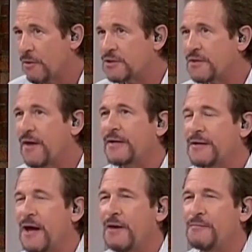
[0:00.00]
for most of that
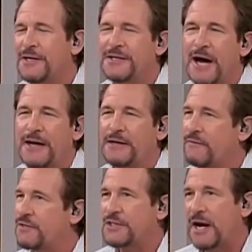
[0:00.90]
game, you got to
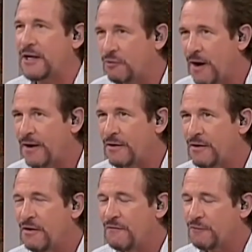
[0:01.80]
give this guy credit
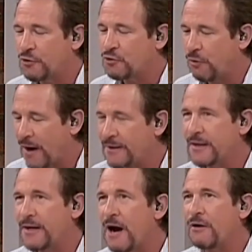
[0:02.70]
for
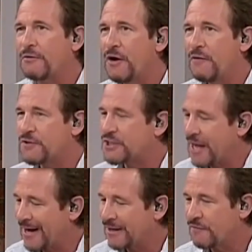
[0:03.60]
grinding it out, for
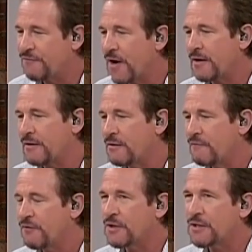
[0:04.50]
staying in the fight,
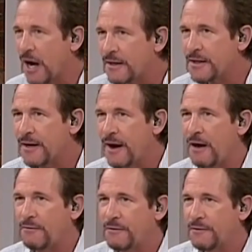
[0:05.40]
for gutting it
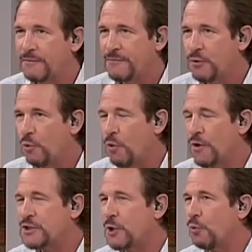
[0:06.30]
out.
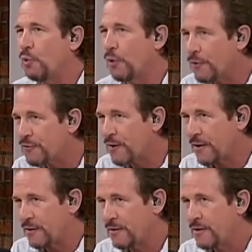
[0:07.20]
Was it worth
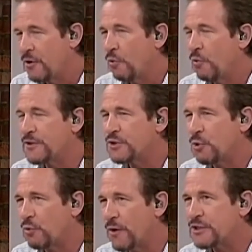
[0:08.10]
it? Was
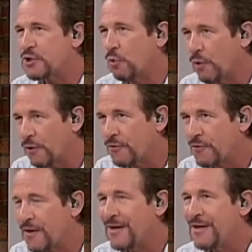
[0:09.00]
the risk worth
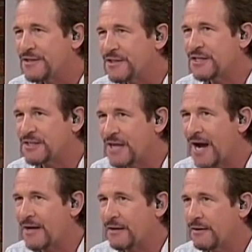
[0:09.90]
it to
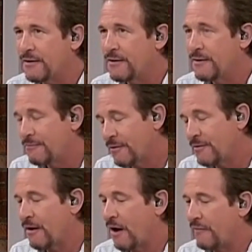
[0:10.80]
Cincinnati?
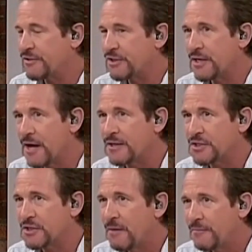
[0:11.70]
Well, obviously,
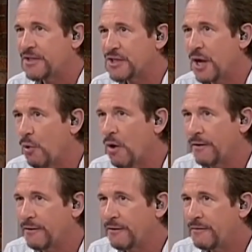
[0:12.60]
yes, because they
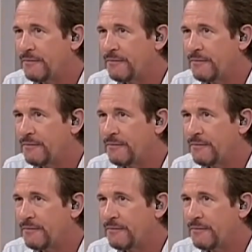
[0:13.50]
won.